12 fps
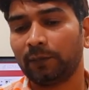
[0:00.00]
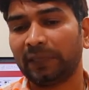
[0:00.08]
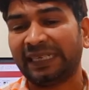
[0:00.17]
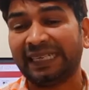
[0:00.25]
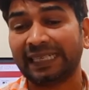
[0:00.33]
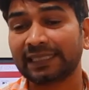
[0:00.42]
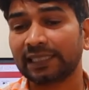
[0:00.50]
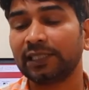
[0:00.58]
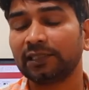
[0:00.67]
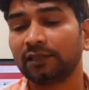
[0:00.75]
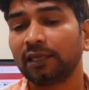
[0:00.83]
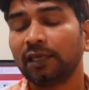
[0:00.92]

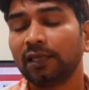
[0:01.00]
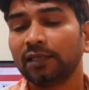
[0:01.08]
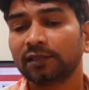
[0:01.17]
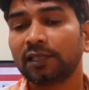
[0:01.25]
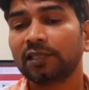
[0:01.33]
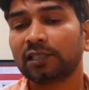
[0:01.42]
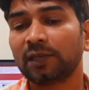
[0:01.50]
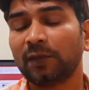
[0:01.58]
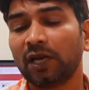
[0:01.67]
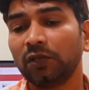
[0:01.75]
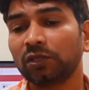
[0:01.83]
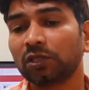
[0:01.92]
indexing system,
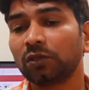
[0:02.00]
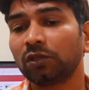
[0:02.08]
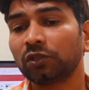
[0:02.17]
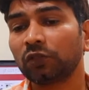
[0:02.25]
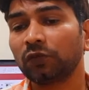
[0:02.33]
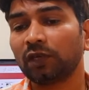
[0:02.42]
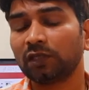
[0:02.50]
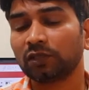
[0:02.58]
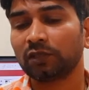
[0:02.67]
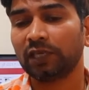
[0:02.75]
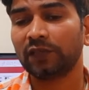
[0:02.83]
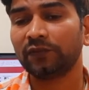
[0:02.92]
how it's going to work, so
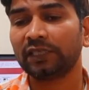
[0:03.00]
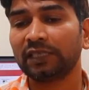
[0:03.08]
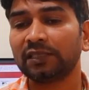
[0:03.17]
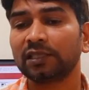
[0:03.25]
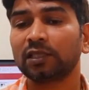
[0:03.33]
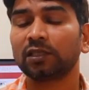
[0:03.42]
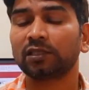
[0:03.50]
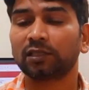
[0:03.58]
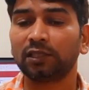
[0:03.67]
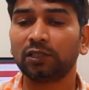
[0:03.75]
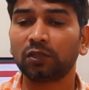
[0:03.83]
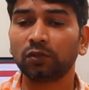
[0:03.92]
that we can
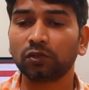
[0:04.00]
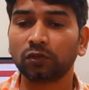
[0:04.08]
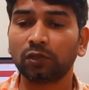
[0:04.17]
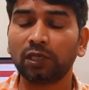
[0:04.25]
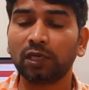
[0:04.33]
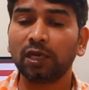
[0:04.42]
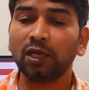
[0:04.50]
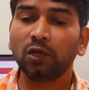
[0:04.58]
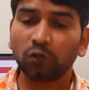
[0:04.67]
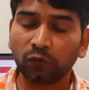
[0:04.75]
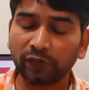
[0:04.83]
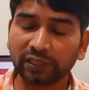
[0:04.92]
see through Solar.
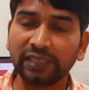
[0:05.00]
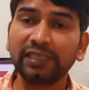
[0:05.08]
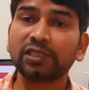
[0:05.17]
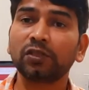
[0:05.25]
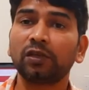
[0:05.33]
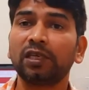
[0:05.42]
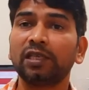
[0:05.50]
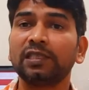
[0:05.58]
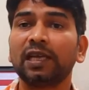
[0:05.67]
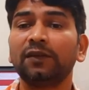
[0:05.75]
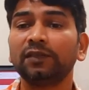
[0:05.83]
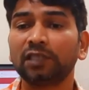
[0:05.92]
Obviously each Solar is
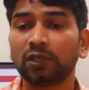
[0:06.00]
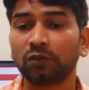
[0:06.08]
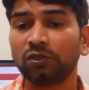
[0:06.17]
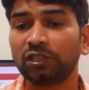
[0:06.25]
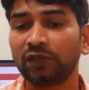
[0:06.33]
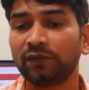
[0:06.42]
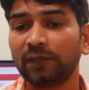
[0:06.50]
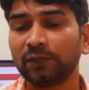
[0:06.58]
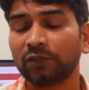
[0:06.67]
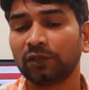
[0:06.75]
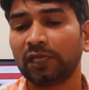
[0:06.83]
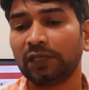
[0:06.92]
having their own JVM,
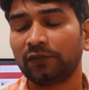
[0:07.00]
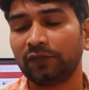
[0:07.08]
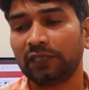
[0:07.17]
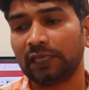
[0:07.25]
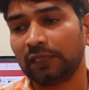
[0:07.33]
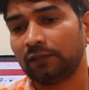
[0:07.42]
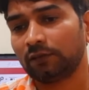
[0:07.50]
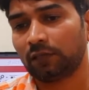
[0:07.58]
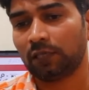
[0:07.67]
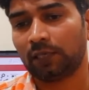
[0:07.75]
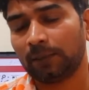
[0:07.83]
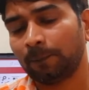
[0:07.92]
so that we can
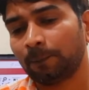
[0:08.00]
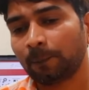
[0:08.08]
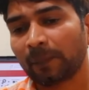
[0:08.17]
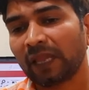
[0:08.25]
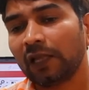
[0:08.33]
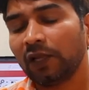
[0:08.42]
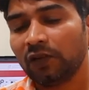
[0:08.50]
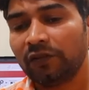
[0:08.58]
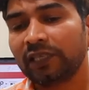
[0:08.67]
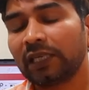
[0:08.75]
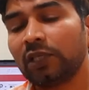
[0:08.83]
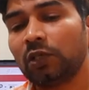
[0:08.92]

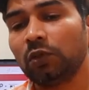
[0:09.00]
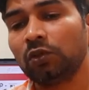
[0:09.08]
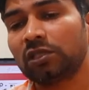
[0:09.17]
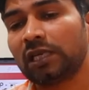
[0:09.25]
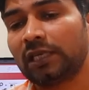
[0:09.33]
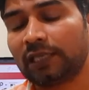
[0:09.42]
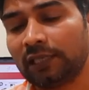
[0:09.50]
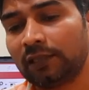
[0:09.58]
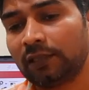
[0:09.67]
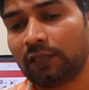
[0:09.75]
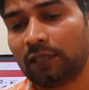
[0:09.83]
do certain